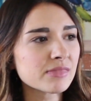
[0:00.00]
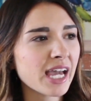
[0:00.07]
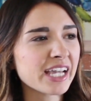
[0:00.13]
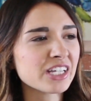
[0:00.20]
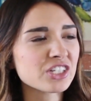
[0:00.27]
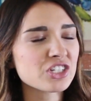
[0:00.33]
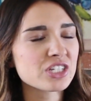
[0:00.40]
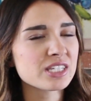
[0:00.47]
I
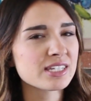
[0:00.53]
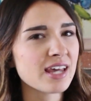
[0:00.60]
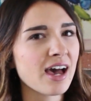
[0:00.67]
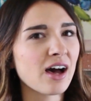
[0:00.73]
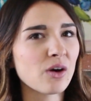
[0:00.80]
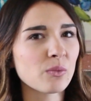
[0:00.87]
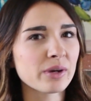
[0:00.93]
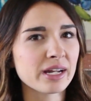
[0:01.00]
could just
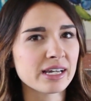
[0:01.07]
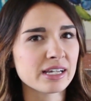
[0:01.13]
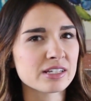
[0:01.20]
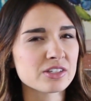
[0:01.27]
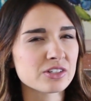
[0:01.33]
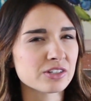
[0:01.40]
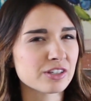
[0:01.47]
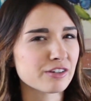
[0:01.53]
tell when I
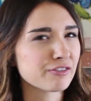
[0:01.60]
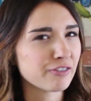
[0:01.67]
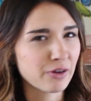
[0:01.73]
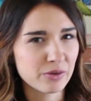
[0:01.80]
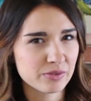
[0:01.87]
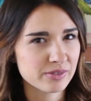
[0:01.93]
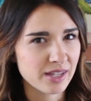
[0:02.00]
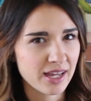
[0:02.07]
answered the
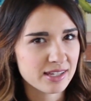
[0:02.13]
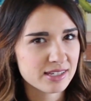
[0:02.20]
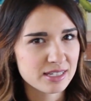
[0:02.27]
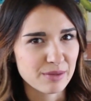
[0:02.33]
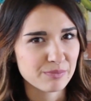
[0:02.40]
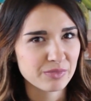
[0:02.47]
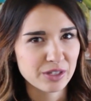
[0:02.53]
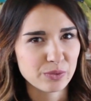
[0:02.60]
phone that
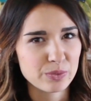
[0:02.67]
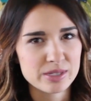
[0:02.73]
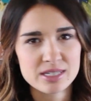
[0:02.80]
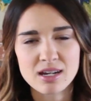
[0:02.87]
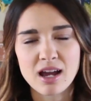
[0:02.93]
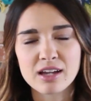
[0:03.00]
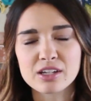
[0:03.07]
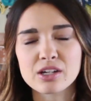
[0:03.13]
something was
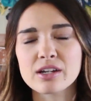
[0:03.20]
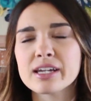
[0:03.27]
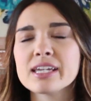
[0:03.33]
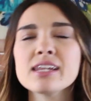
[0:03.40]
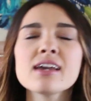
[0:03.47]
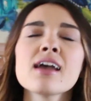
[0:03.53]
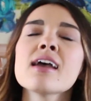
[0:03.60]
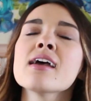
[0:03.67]
not
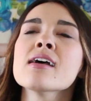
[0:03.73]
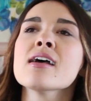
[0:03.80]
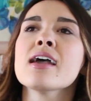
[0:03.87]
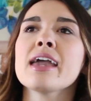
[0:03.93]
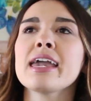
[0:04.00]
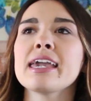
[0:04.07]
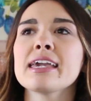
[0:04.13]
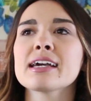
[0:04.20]
good.
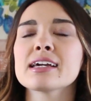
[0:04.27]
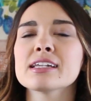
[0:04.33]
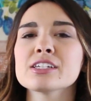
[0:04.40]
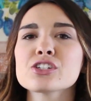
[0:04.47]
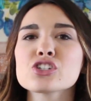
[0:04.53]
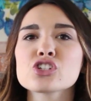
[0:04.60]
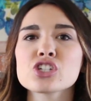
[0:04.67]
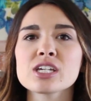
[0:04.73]
And
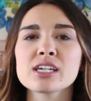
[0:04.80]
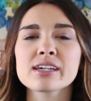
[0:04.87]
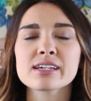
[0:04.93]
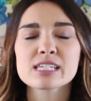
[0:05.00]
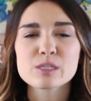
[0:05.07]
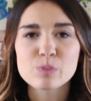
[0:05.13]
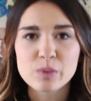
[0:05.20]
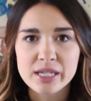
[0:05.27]
she
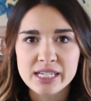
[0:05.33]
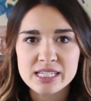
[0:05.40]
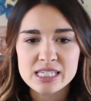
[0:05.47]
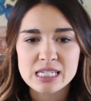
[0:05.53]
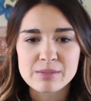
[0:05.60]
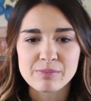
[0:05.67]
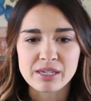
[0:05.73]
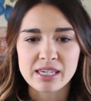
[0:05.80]
explained
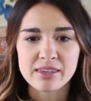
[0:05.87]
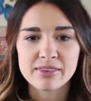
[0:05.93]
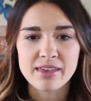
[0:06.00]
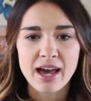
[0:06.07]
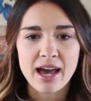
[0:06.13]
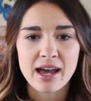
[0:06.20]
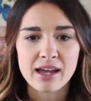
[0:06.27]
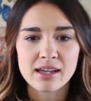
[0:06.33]
to me
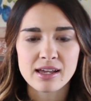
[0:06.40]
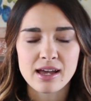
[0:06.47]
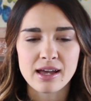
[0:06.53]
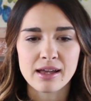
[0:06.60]
that